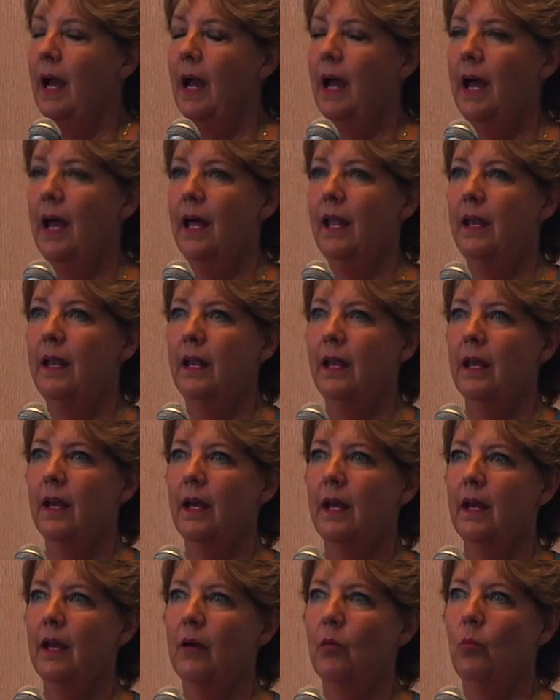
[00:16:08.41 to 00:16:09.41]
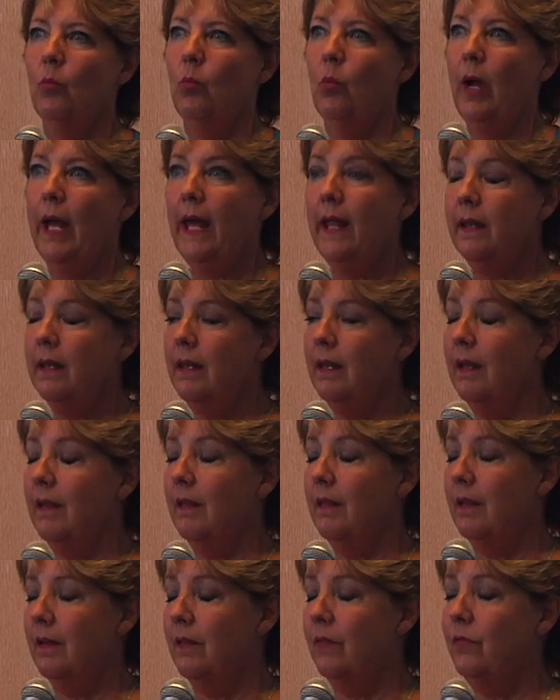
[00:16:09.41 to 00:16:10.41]
And when
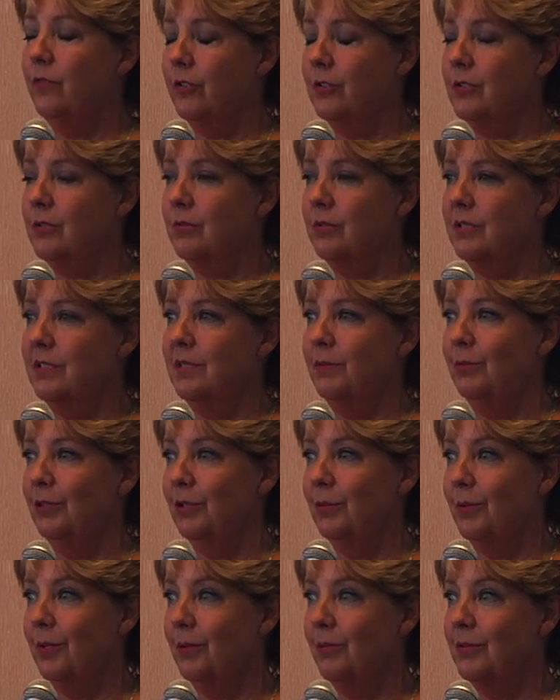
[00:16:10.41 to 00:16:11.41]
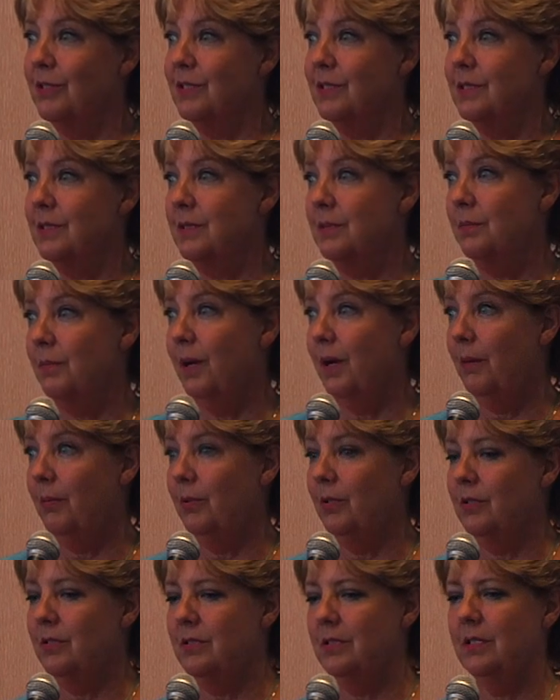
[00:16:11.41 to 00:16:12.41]
the first Christy Miller book was
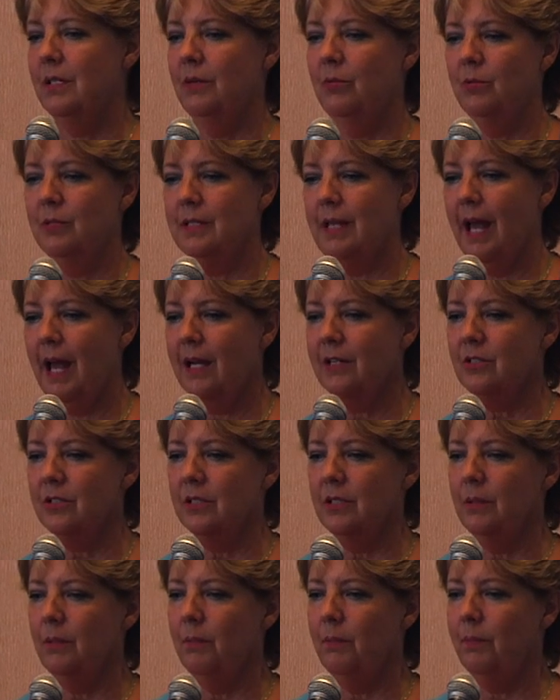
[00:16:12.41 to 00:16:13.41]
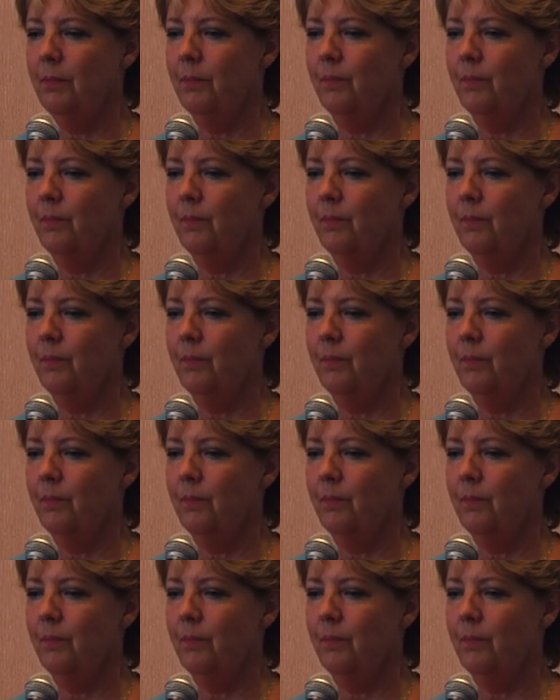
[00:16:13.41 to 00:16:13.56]
published, it was actually